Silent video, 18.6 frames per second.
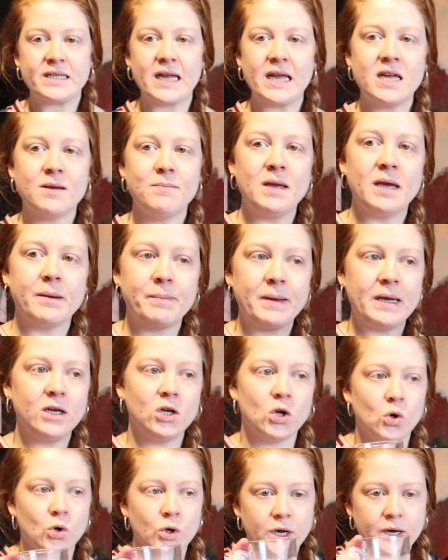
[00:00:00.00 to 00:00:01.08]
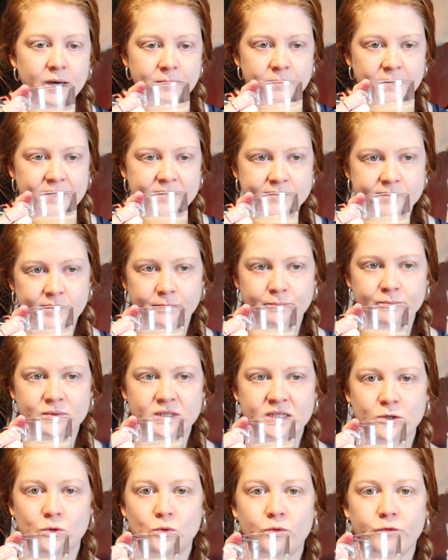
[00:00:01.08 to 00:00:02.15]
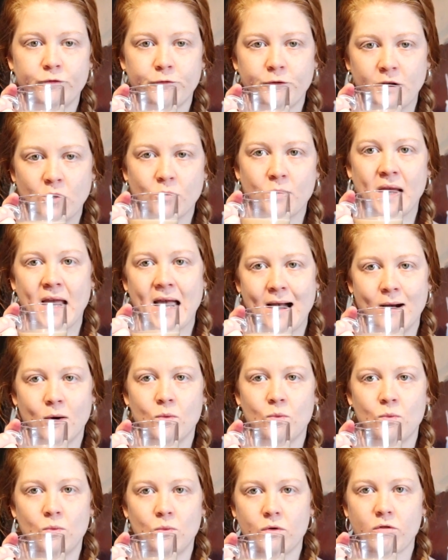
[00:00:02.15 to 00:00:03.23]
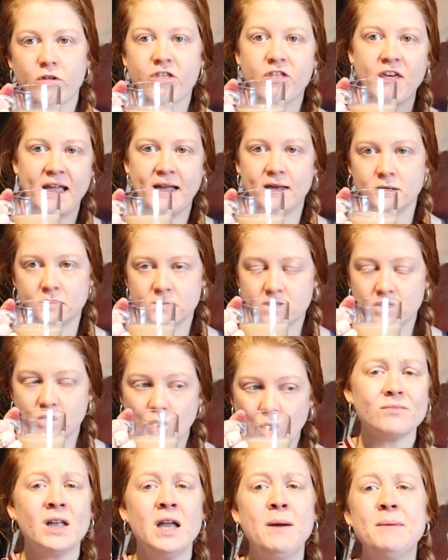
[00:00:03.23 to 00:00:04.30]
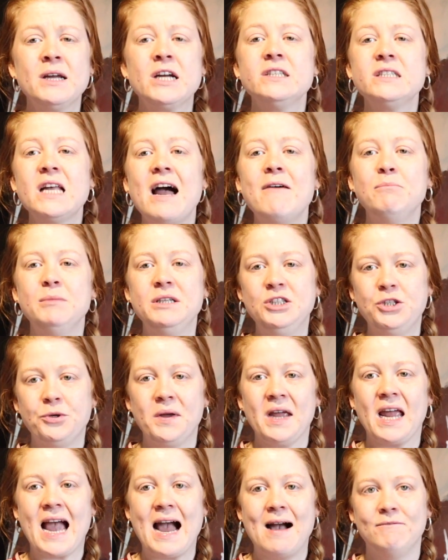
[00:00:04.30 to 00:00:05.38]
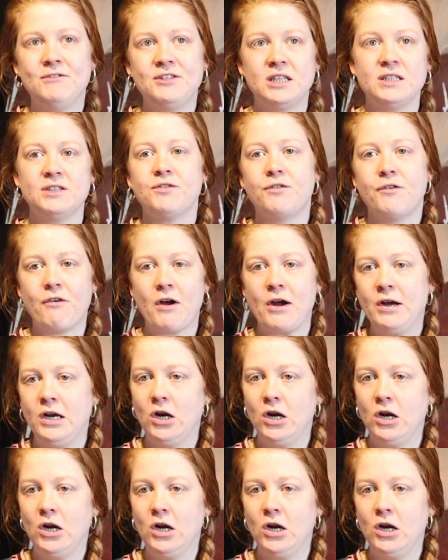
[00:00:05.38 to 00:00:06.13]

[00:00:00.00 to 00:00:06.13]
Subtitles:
taken me a bit longer because I'm still figuring out things. And because I haven't been doing canvases for very